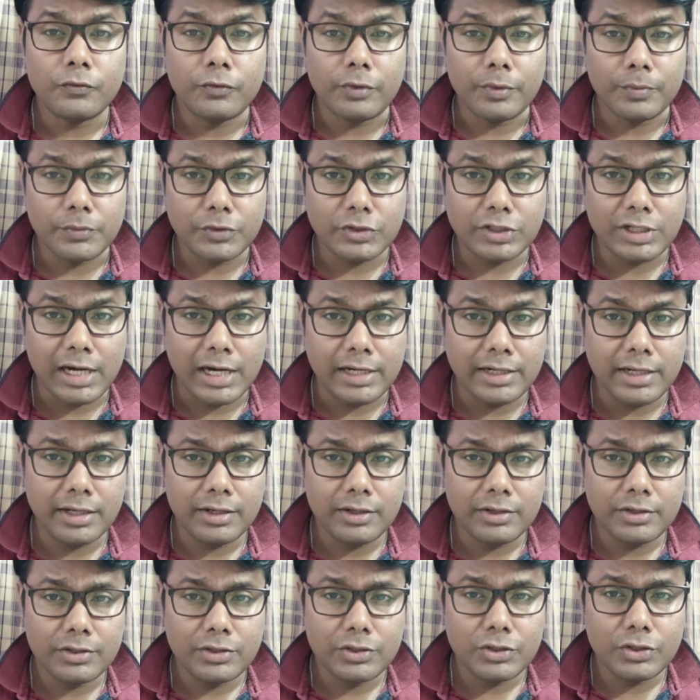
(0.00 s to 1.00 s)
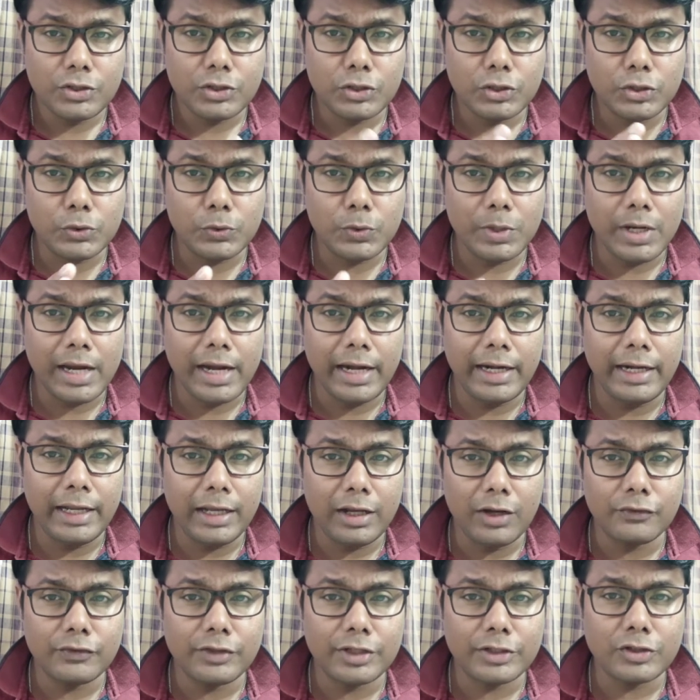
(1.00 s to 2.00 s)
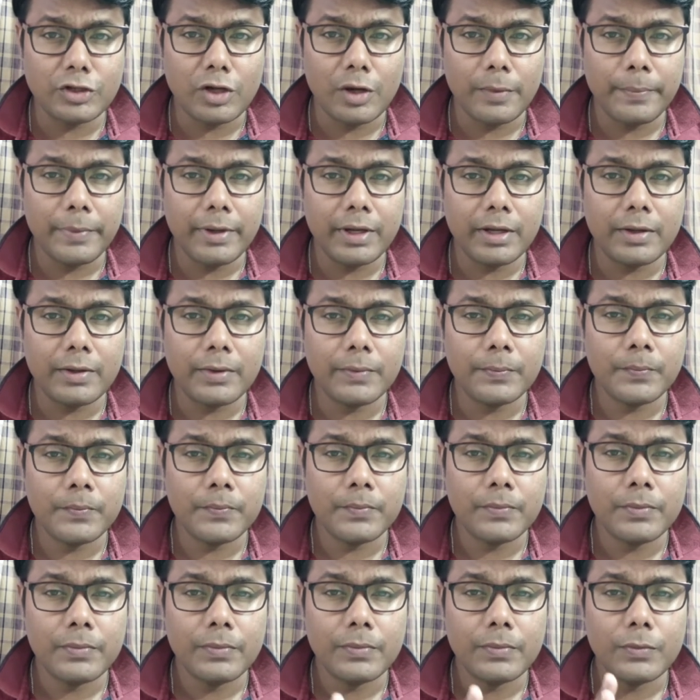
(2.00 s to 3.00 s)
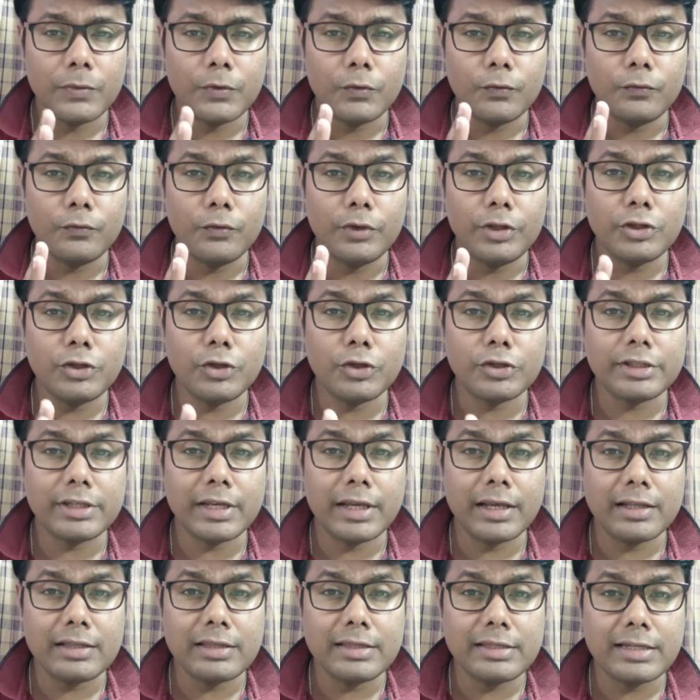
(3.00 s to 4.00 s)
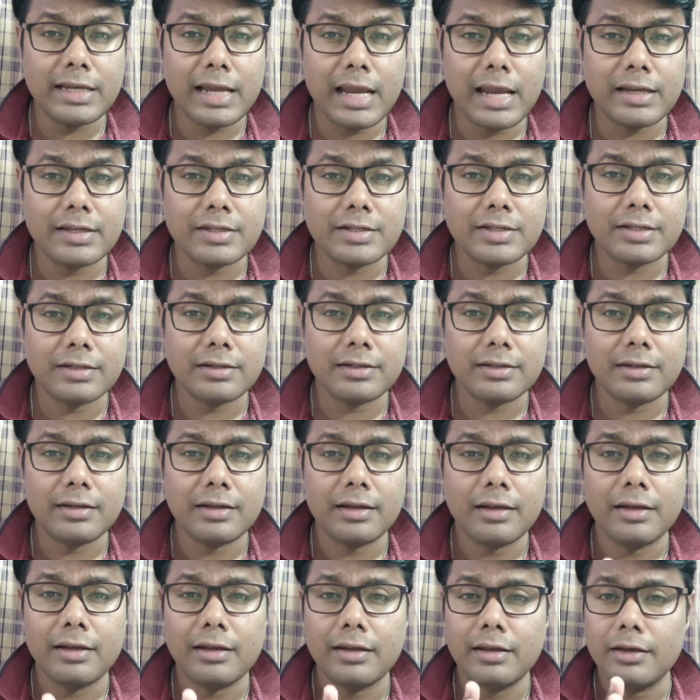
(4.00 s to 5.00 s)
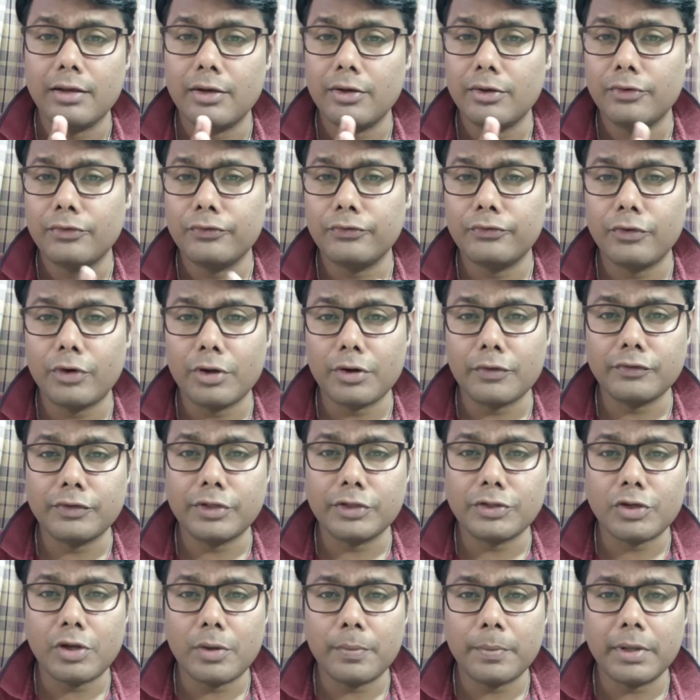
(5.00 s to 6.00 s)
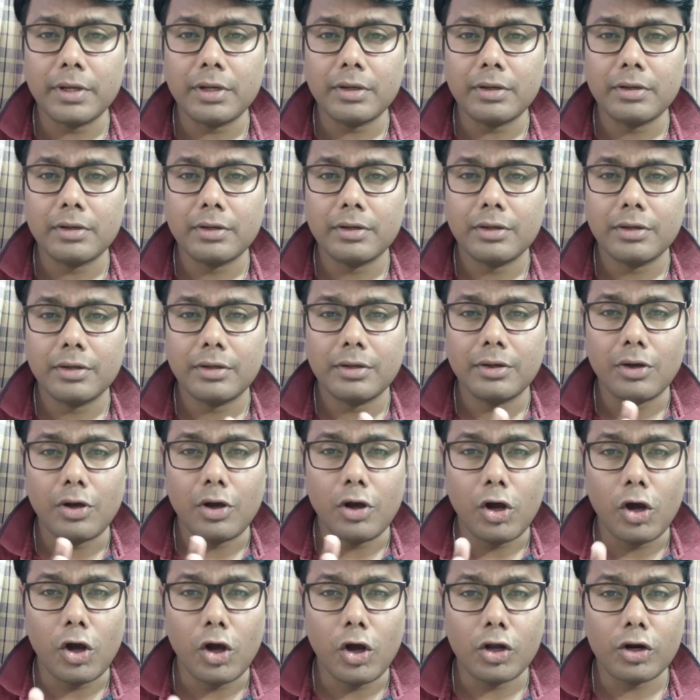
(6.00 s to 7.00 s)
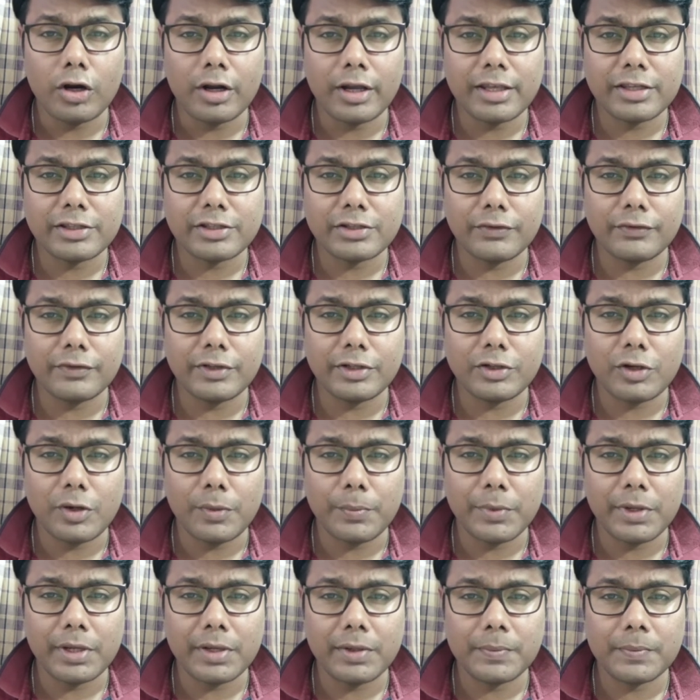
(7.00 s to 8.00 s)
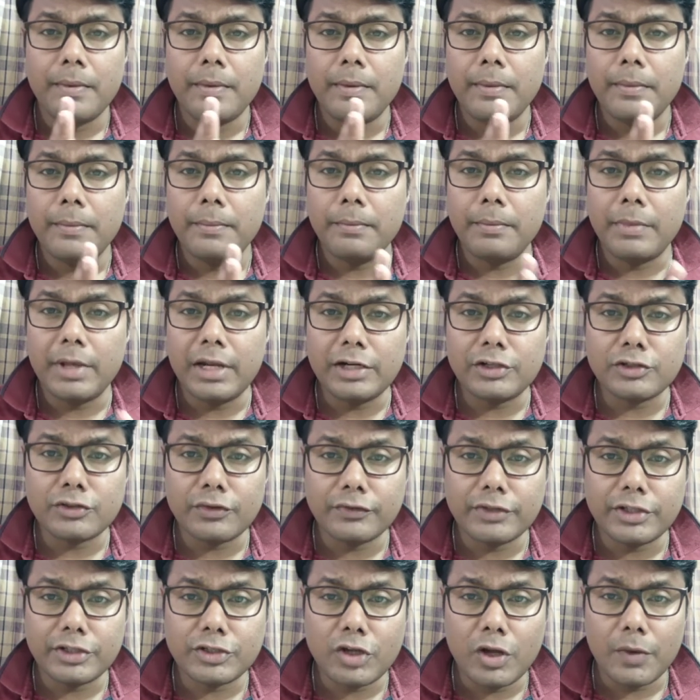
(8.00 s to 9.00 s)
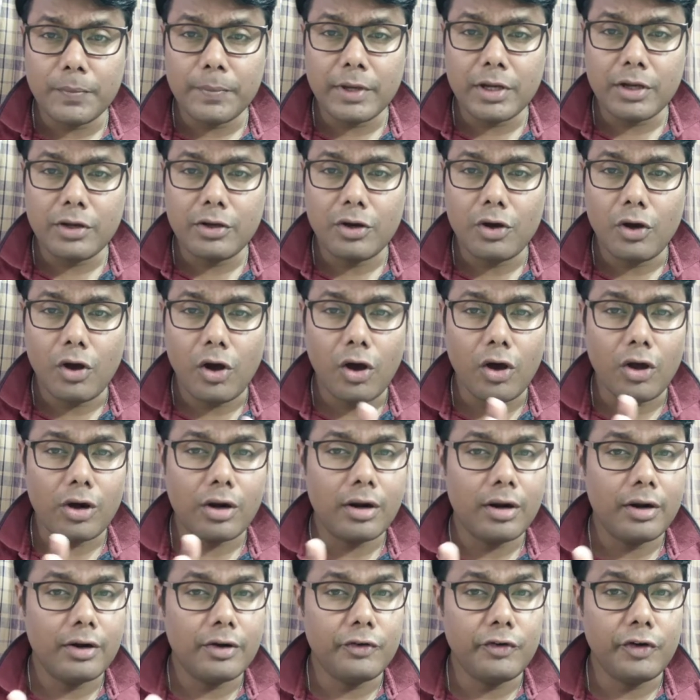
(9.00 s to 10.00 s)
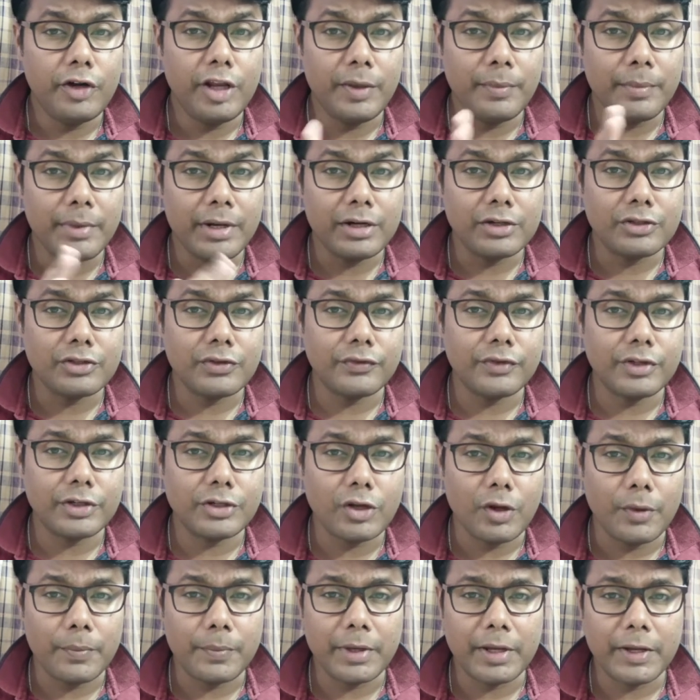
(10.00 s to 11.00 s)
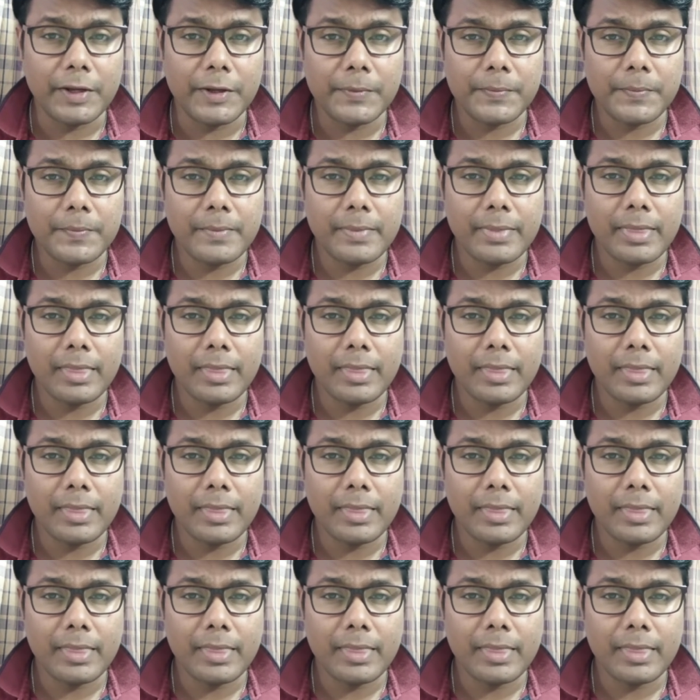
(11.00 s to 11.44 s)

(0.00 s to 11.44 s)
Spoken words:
from starting to ending of the topic with your single stand, for of the topic or against of the topic, merits of the topic or demerits of the topic,